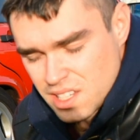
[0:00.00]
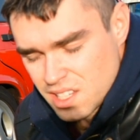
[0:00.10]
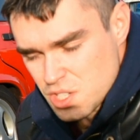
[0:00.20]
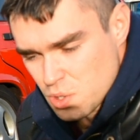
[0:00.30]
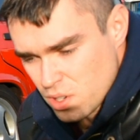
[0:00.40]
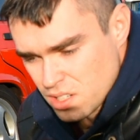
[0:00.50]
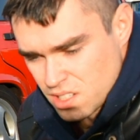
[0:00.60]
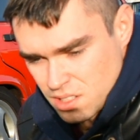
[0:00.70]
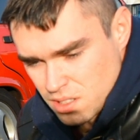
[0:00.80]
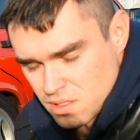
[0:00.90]
they can join
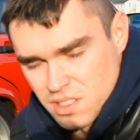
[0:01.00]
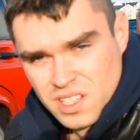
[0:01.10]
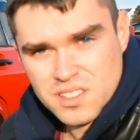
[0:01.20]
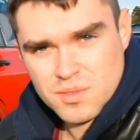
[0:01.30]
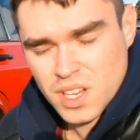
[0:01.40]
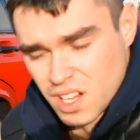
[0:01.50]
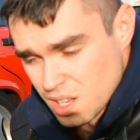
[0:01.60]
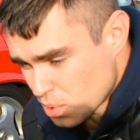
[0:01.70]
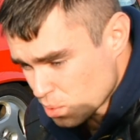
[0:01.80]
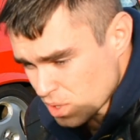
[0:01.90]
and you know to get some
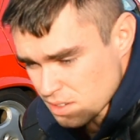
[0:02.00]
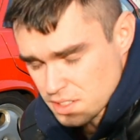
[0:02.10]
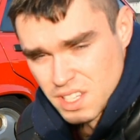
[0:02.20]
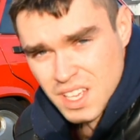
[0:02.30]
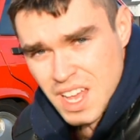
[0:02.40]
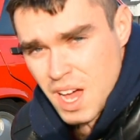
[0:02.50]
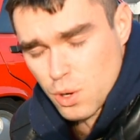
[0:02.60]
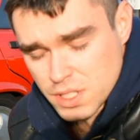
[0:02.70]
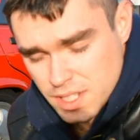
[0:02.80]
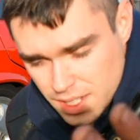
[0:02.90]
help or whatever they
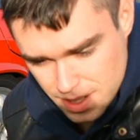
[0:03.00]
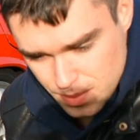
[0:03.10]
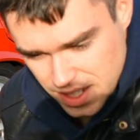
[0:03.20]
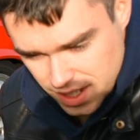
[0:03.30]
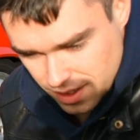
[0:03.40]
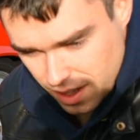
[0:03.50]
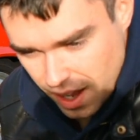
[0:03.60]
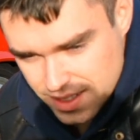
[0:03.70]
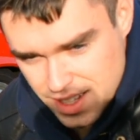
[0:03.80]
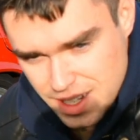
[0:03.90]
or tell them they can
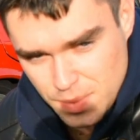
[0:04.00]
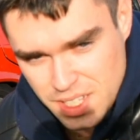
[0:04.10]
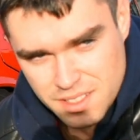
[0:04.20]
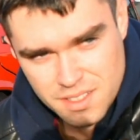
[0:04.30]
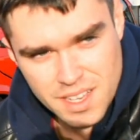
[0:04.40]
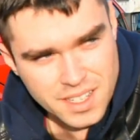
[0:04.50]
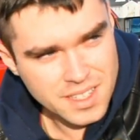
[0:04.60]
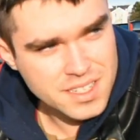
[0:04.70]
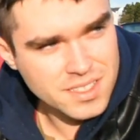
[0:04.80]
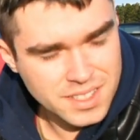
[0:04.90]
contact me so I
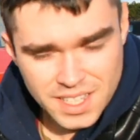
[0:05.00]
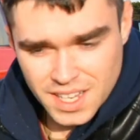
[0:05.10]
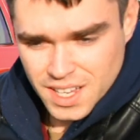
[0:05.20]
can actually